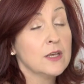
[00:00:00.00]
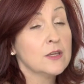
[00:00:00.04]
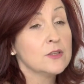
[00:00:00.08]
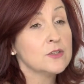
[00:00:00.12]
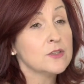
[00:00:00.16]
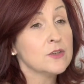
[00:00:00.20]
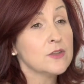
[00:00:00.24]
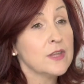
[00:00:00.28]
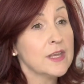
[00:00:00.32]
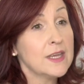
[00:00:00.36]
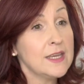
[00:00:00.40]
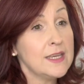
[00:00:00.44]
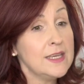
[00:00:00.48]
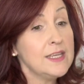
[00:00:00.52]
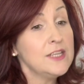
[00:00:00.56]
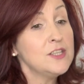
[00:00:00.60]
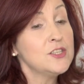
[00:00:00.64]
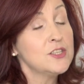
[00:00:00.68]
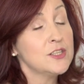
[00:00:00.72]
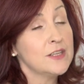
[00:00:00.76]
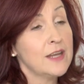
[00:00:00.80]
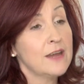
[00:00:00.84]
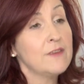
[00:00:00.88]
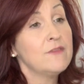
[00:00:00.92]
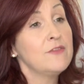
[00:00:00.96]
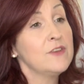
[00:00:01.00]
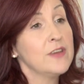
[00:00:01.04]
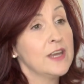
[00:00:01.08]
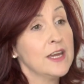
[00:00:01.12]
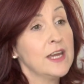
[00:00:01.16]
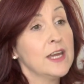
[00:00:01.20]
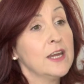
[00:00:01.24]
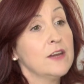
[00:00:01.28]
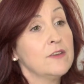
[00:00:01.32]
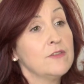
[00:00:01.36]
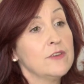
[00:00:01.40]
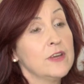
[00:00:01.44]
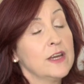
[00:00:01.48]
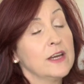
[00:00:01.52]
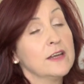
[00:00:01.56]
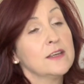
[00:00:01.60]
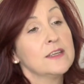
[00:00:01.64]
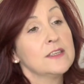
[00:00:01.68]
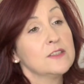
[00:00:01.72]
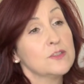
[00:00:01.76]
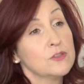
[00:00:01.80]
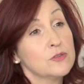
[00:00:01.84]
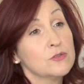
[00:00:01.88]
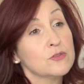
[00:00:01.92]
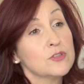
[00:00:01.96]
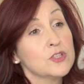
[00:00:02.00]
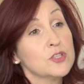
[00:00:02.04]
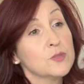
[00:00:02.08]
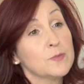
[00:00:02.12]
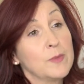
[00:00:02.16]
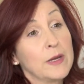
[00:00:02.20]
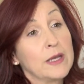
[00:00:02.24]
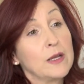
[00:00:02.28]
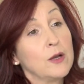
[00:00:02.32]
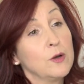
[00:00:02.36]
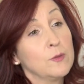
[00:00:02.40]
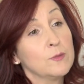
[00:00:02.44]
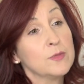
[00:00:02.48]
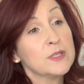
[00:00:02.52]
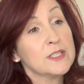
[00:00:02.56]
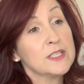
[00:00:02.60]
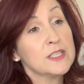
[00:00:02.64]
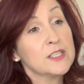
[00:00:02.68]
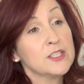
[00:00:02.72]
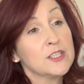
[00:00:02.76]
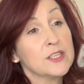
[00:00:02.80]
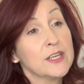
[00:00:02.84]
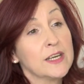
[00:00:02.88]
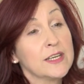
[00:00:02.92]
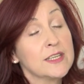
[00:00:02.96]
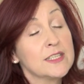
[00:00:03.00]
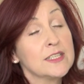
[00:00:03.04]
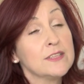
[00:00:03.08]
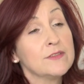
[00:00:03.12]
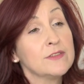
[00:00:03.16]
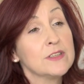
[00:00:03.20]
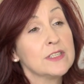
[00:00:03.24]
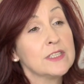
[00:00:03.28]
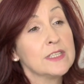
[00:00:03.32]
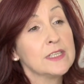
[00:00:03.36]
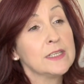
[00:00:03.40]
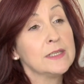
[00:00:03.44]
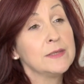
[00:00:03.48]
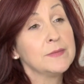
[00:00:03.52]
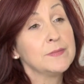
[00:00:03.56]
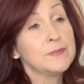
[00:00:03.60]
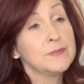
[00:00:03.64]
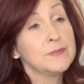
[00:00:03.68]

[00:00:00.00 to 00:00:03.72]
so that each and every area is touched by competition activity.